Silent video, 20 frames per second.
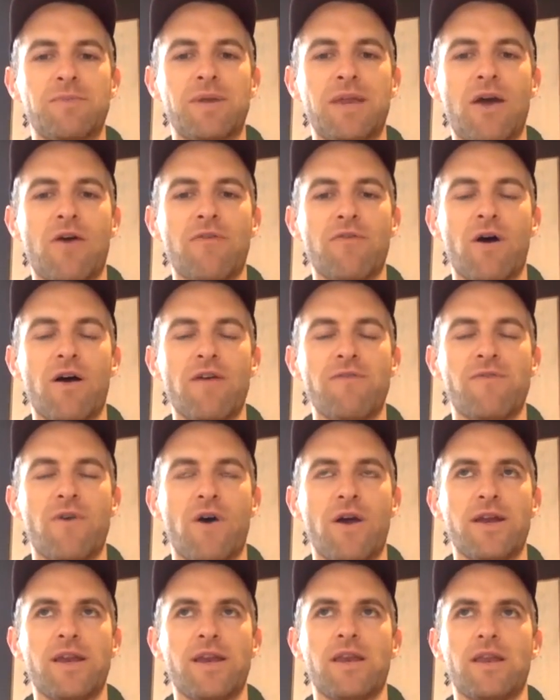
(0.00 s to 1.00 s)
But yeah, I
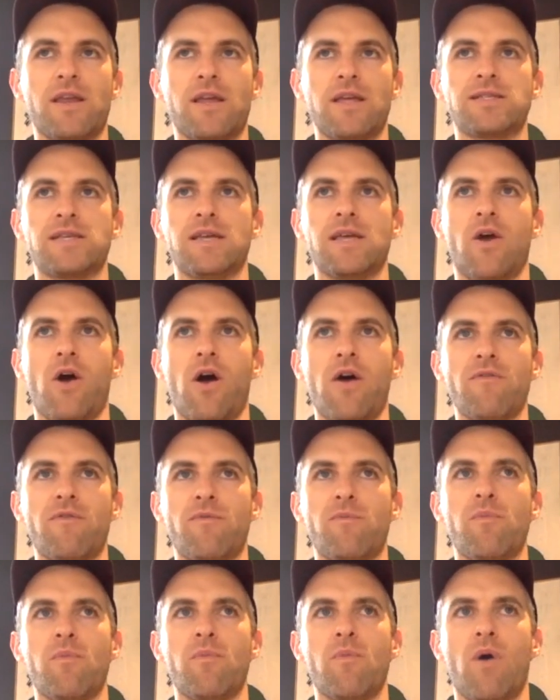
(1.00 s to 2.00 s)
find it is that
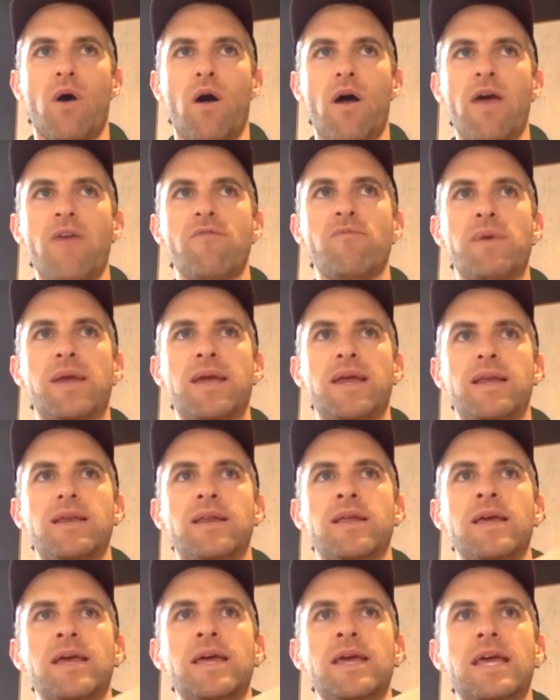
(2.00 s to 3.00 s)
I have
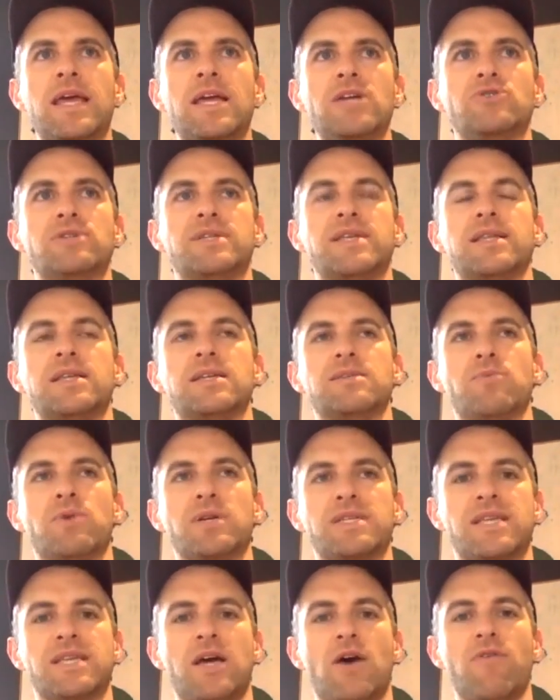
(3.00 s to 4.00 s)
been interested in this
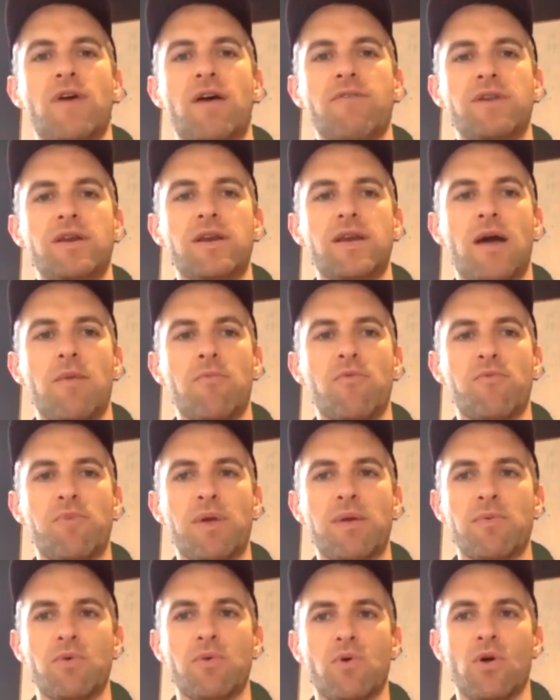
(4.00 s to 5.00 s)
myself, having a number of
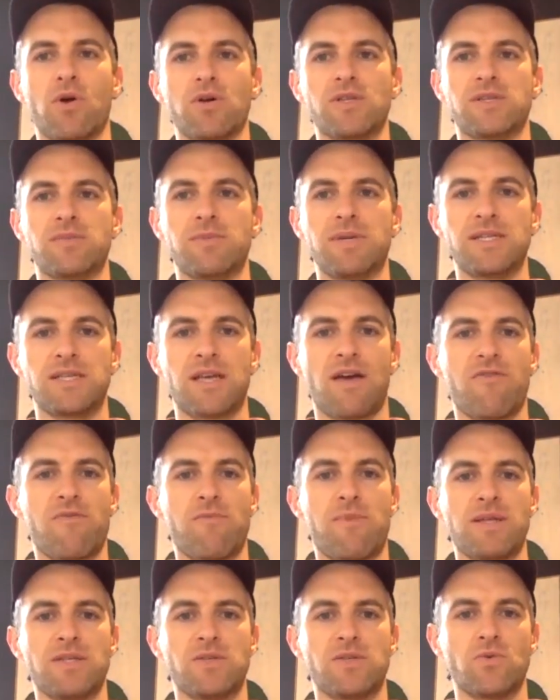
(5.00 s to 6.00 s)
people close to me
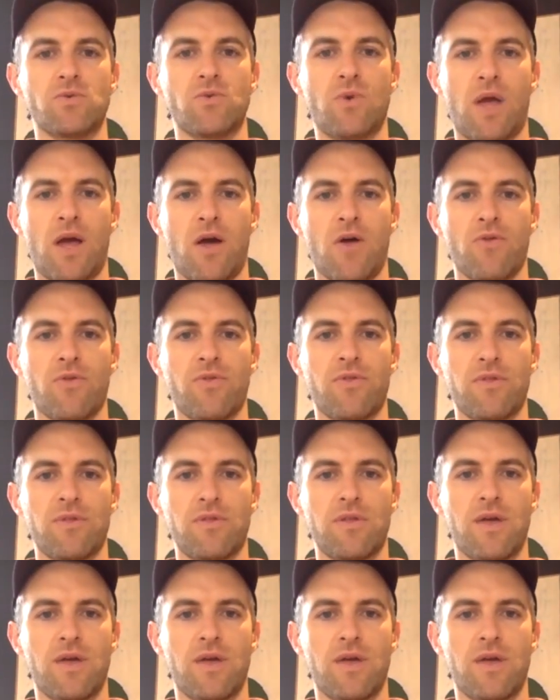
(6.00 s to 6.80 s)
suffer mental health